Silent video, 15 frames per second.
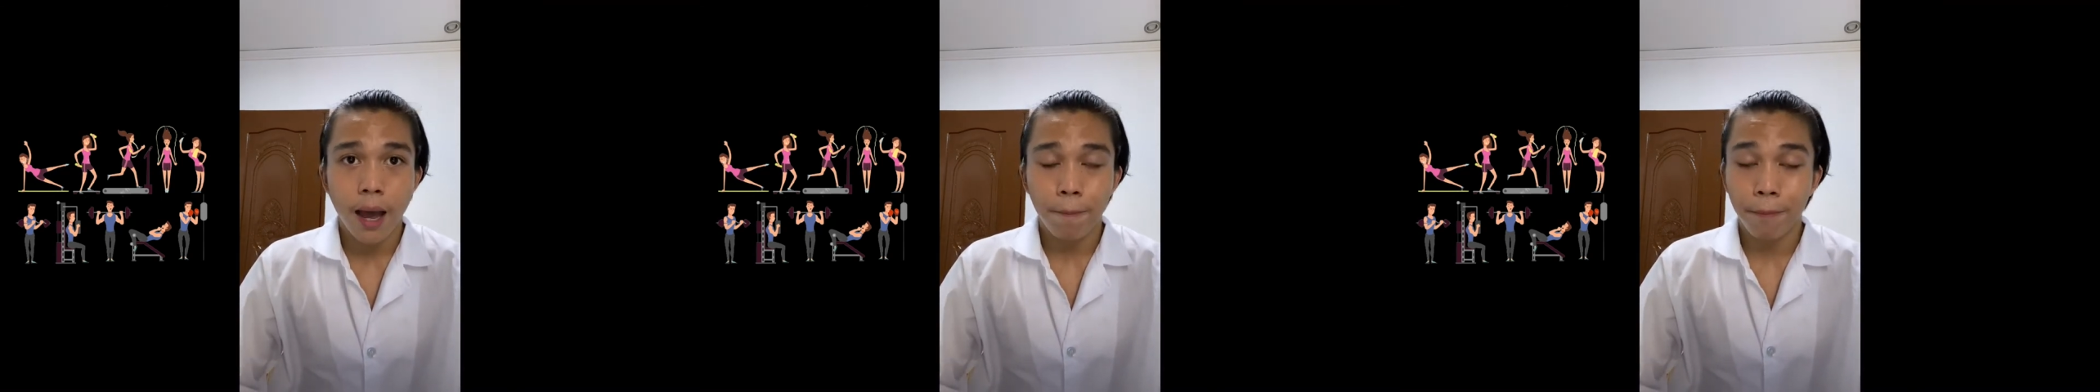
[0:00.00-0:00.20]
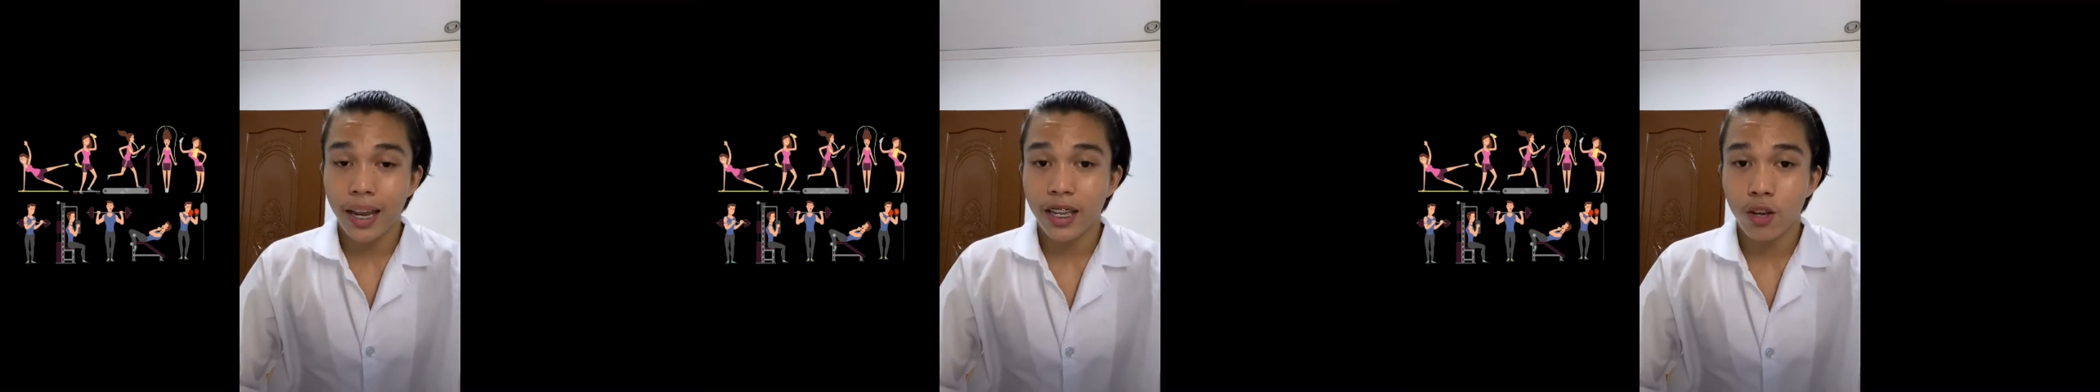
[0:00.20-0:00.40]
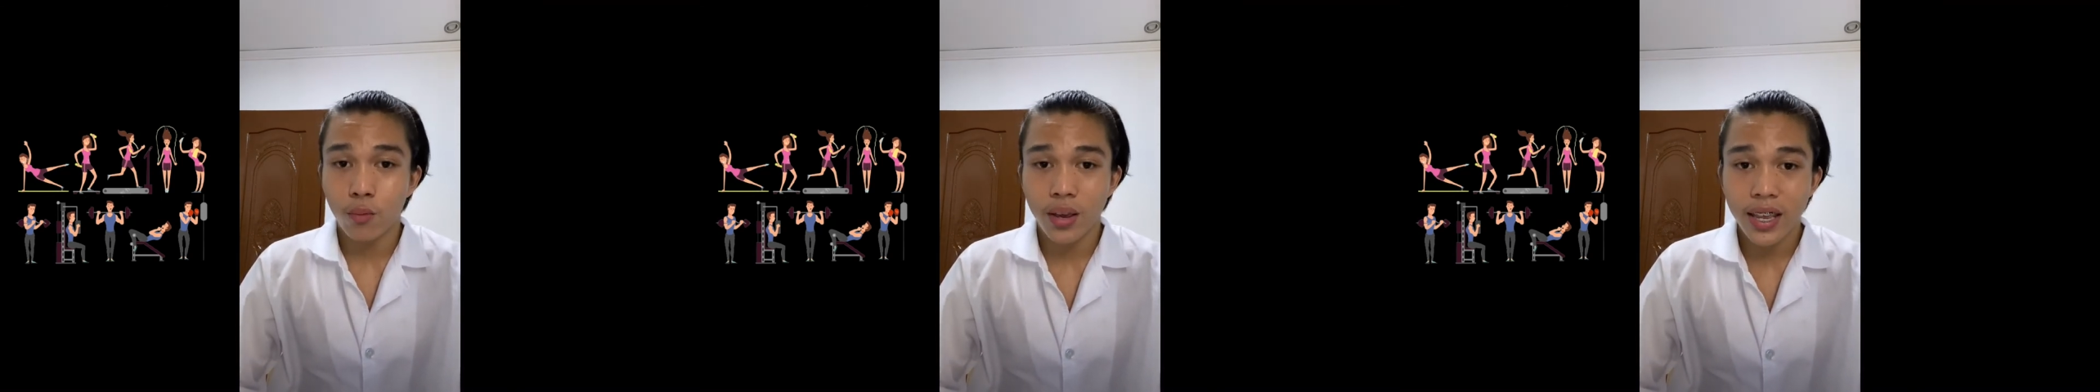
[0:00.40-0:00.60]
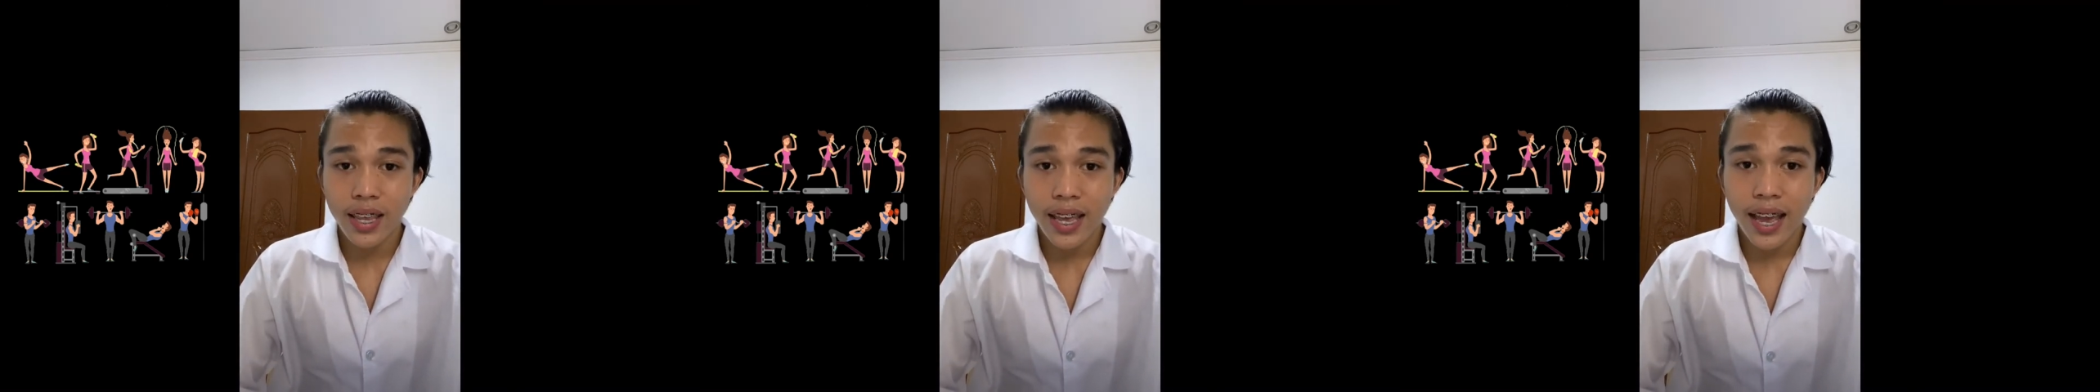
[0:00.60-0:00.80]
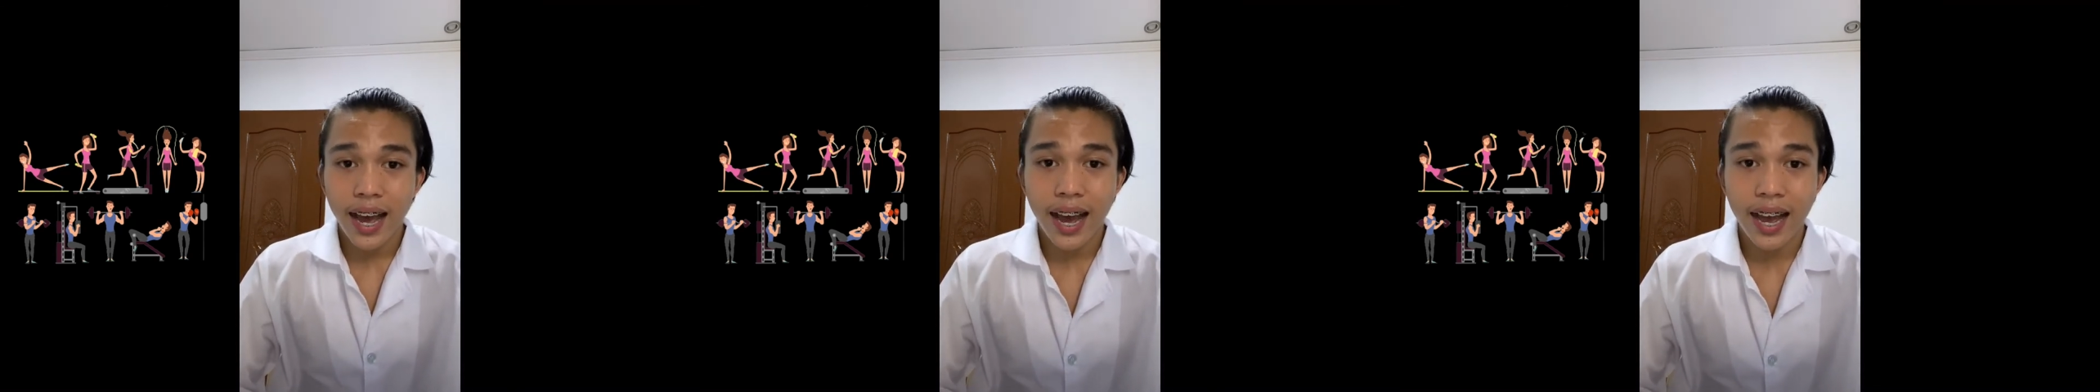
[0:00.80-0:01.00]
By the
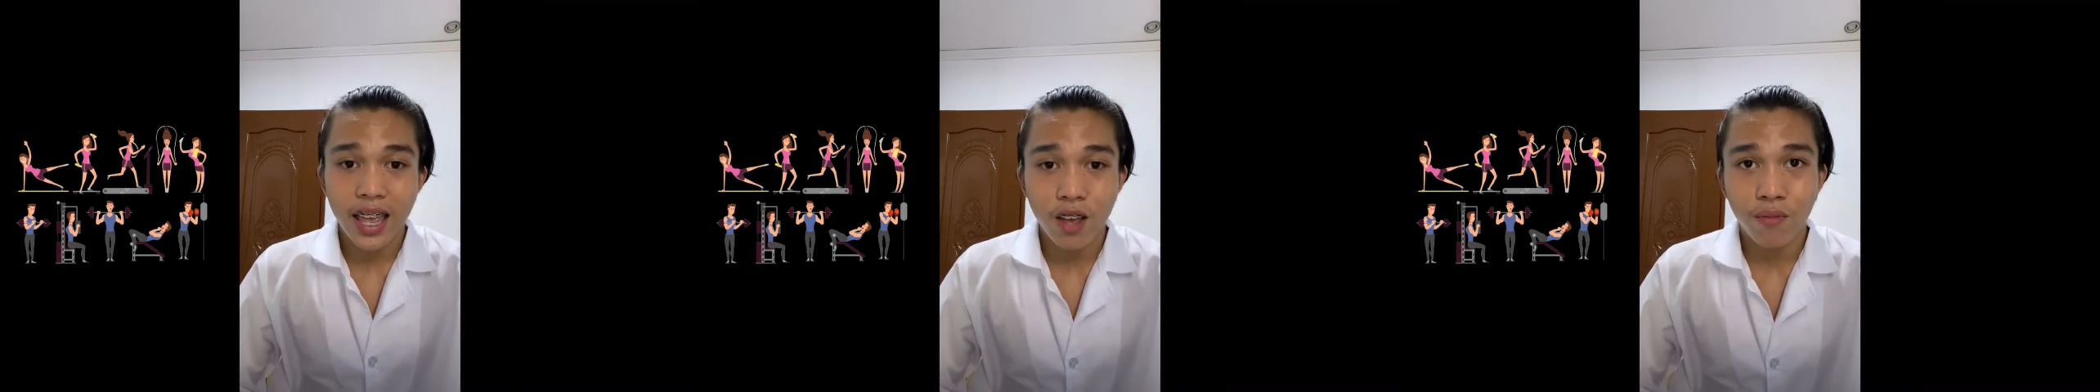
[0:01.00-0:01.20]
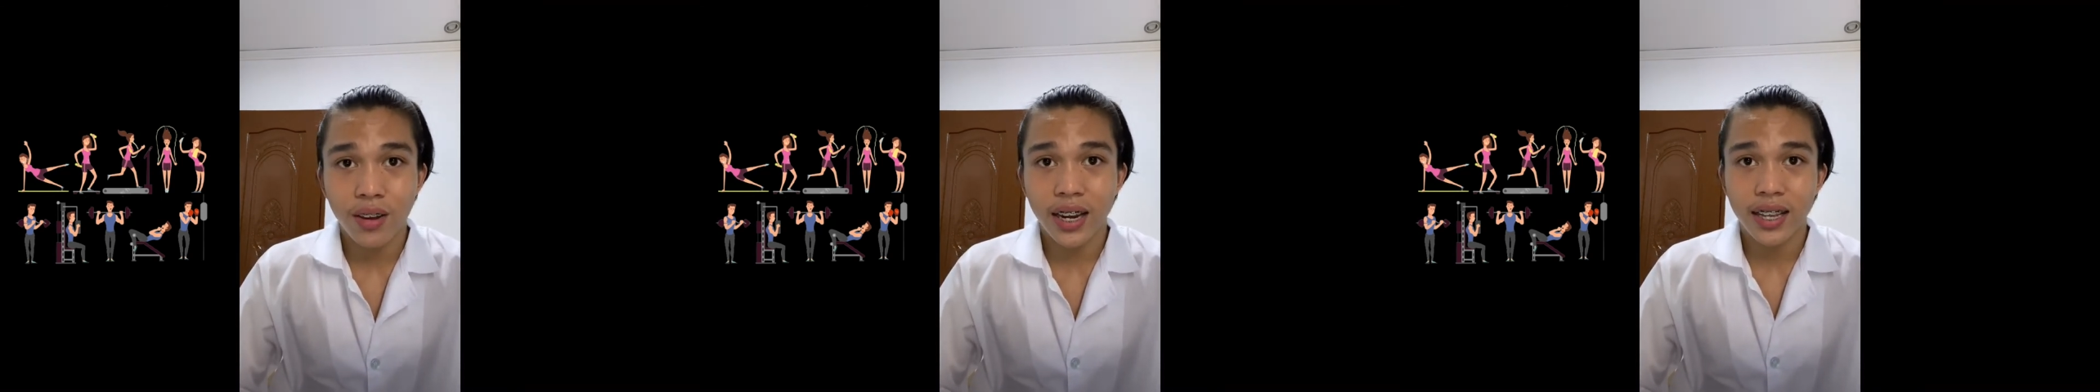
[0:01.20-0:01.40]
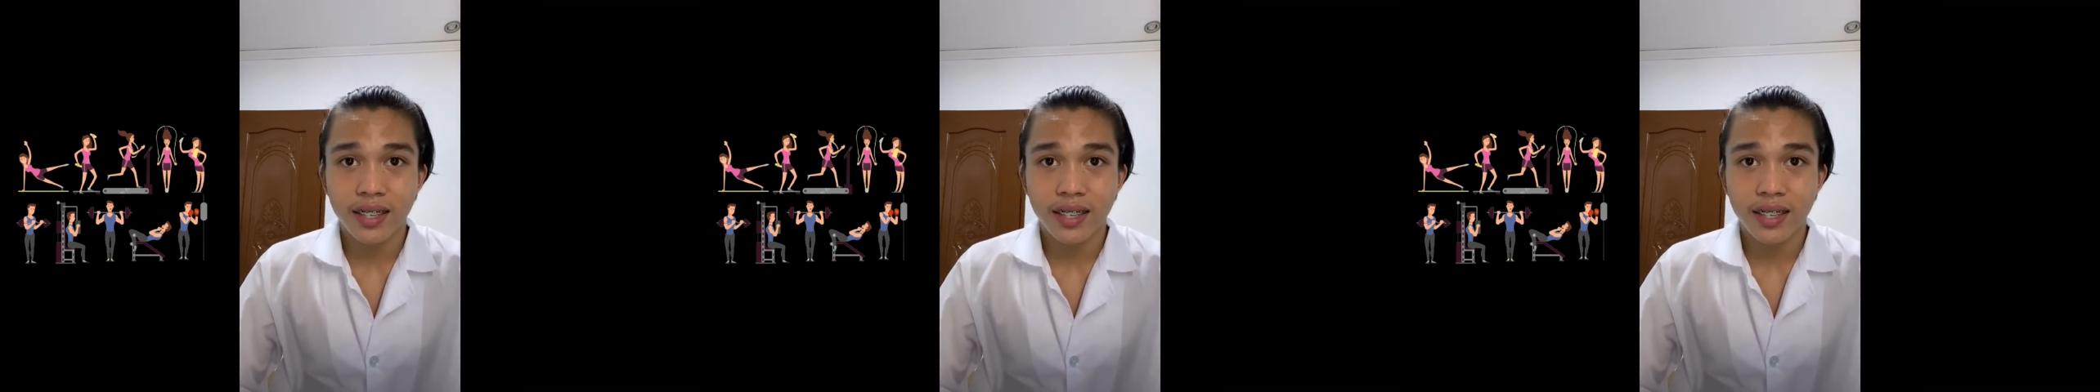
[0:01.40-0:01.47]
way, I have an